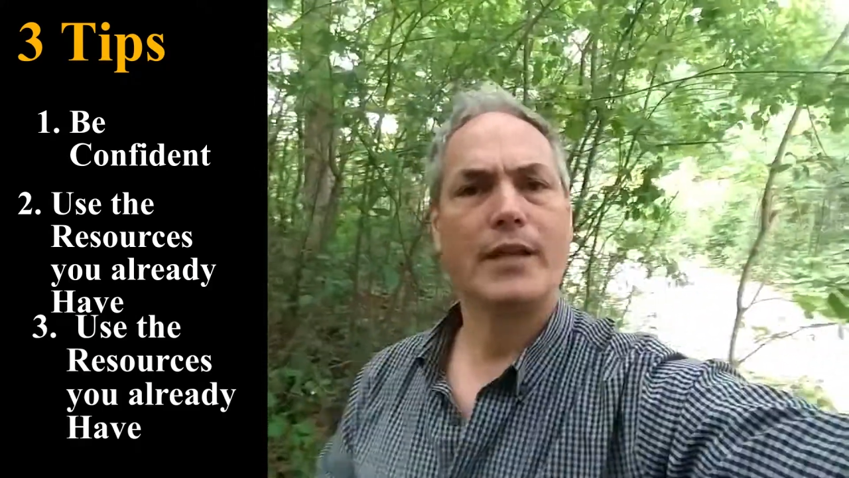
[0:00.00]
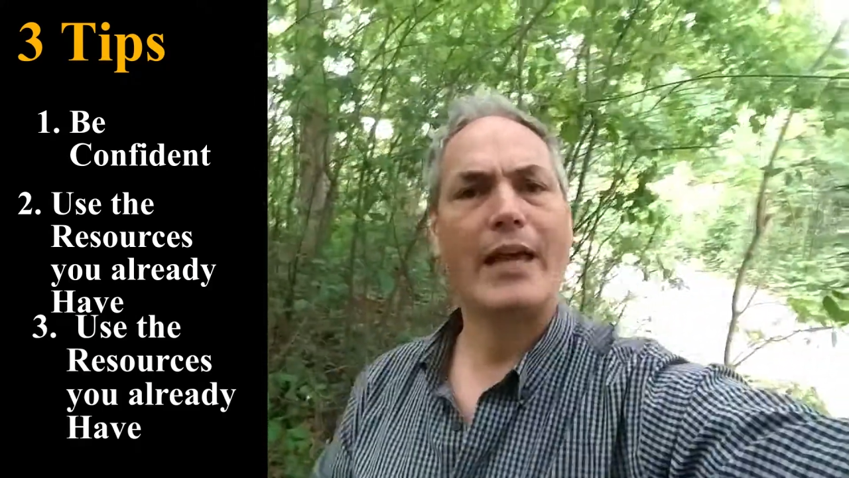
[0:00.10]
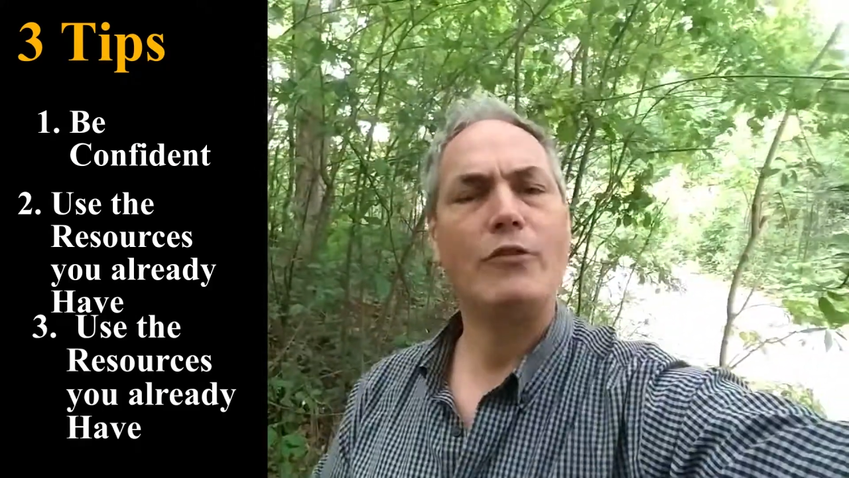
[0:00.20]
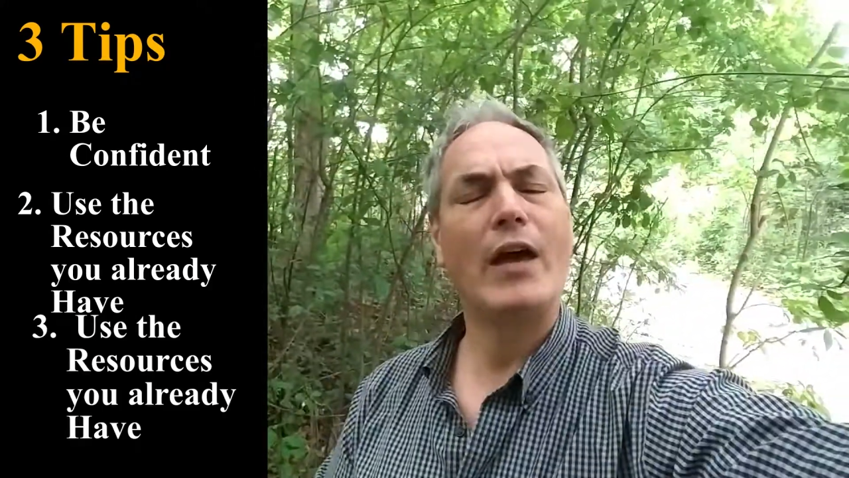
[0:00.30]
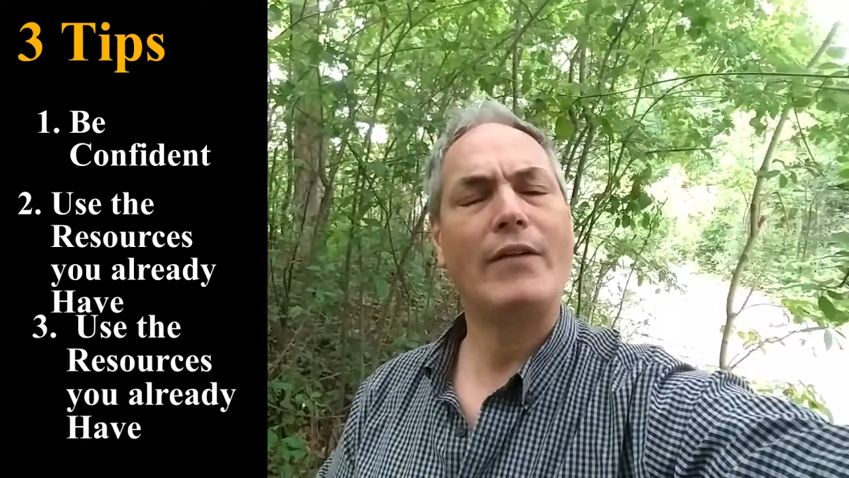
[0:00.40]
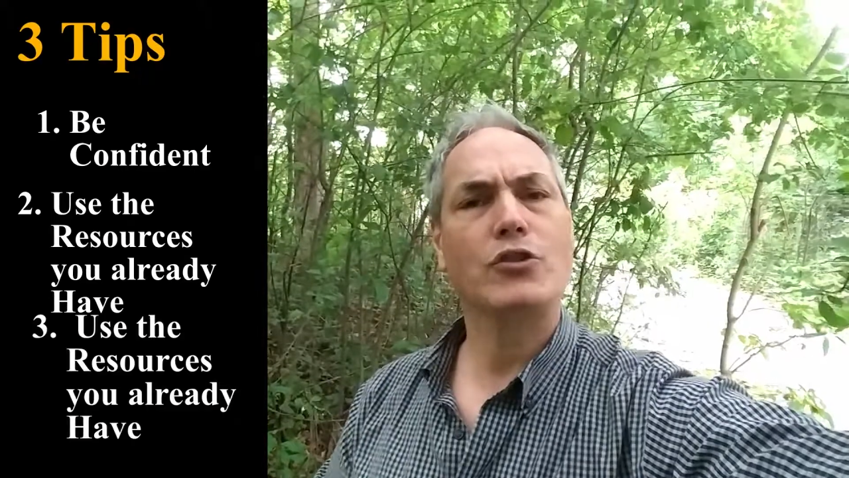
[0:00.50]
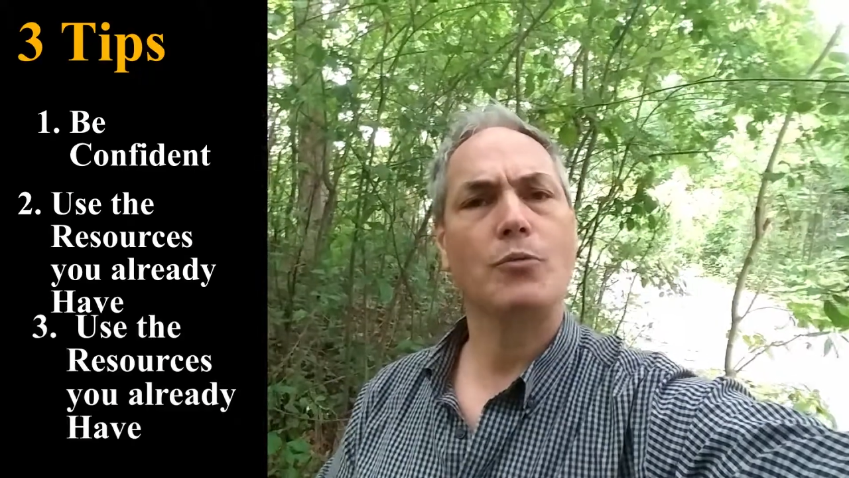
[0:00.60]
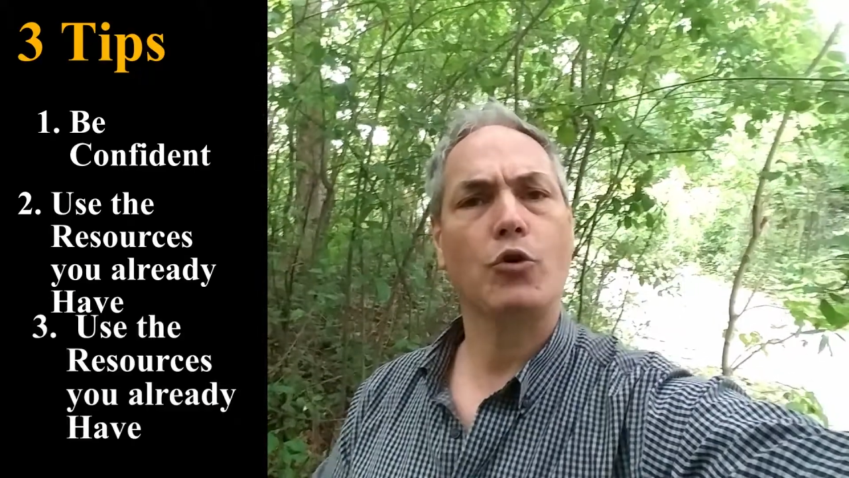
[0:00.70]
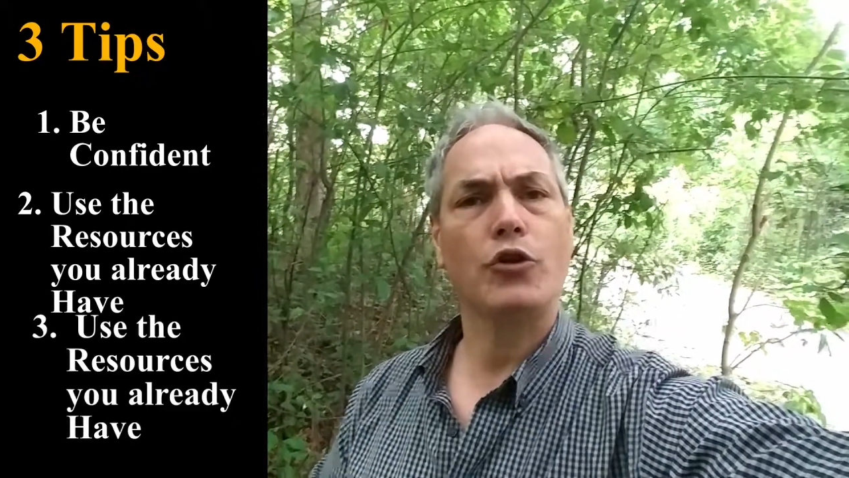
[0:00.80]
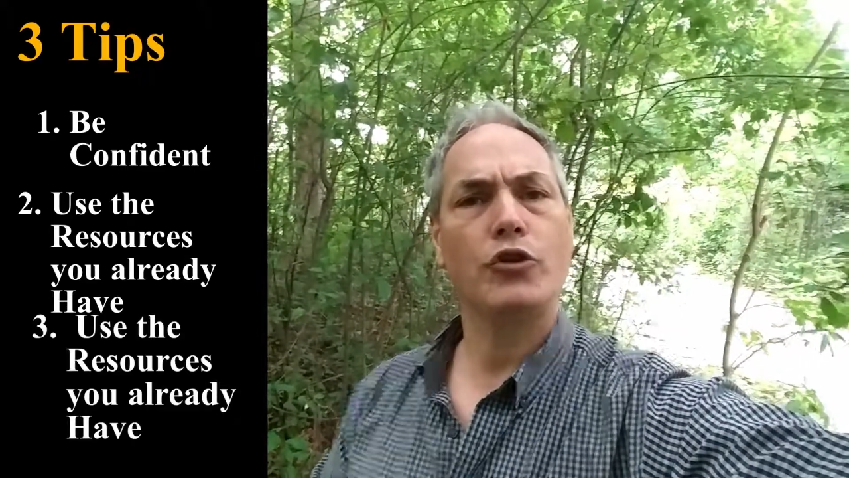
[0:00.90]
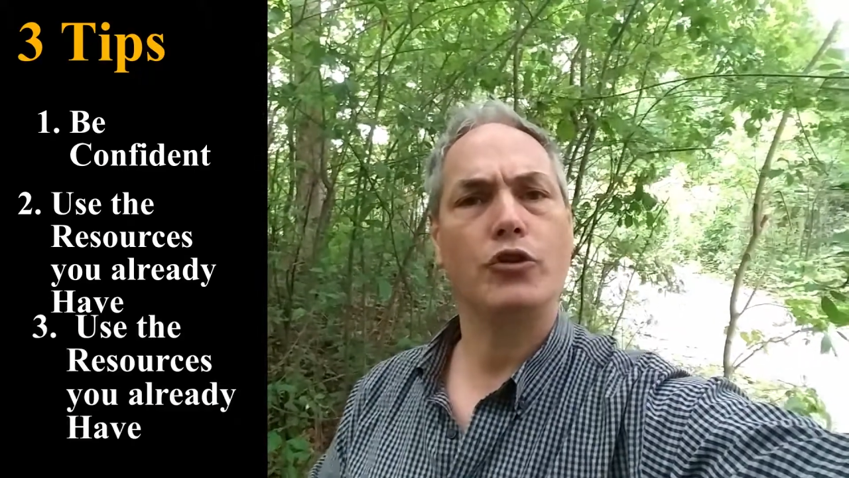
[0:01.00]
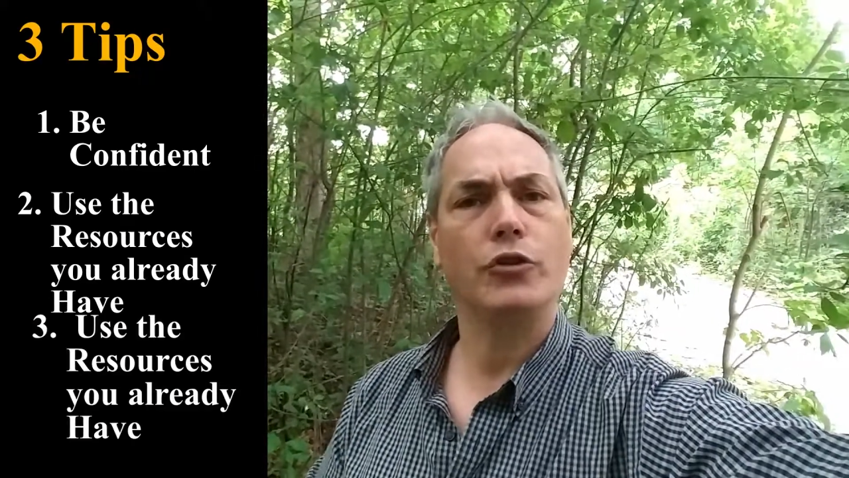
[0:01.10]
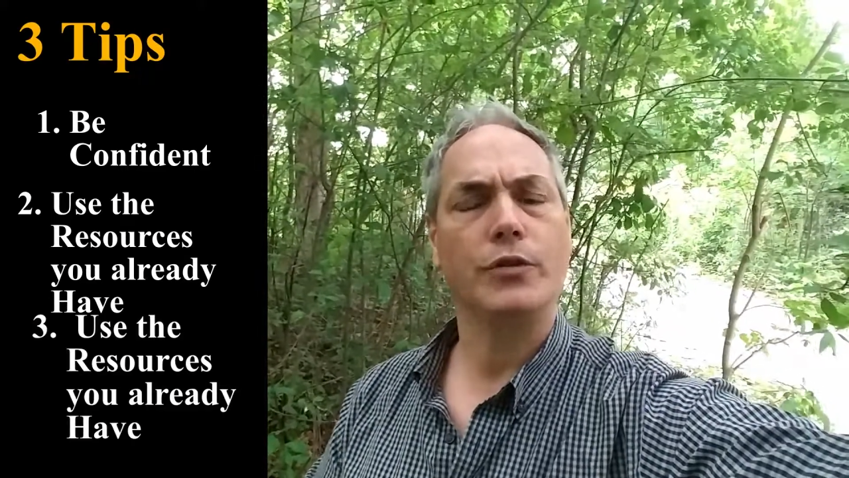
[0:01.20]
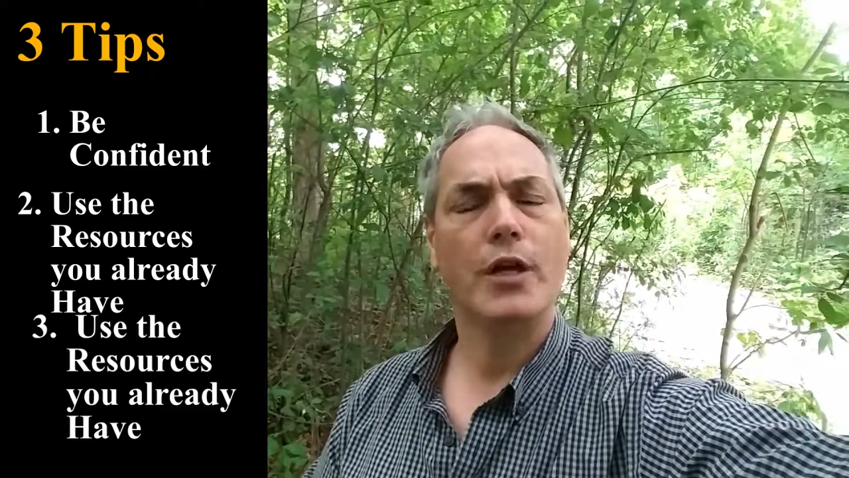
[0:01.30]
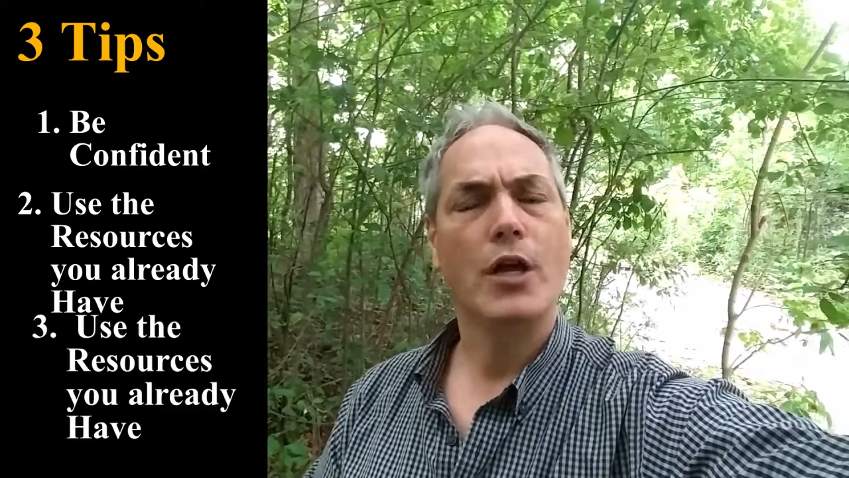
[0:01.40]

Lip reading: and you have some work to do,